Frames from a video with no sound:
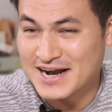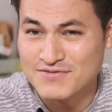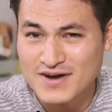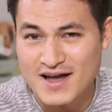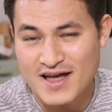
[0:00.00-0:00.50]
Kind
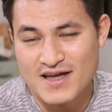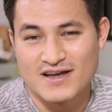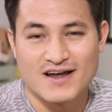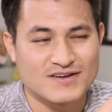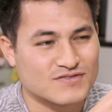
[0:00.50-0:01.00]
of. I
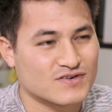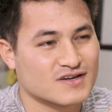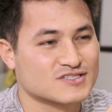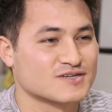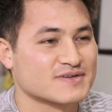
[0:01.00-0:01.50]
kind of
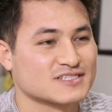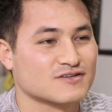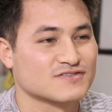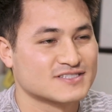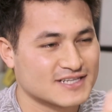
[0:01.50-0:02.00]
consider
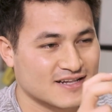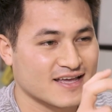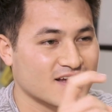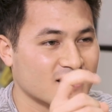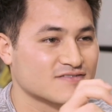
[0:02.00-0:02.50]
myself
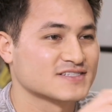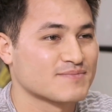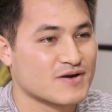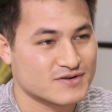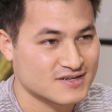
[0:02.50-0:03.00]
like kind of
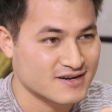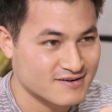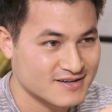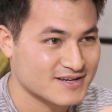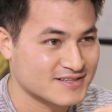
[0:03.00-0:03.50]

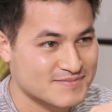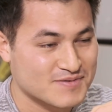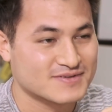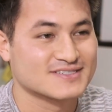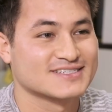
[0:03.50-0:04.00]
semi-retired at the
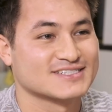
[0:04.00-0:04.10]
moment.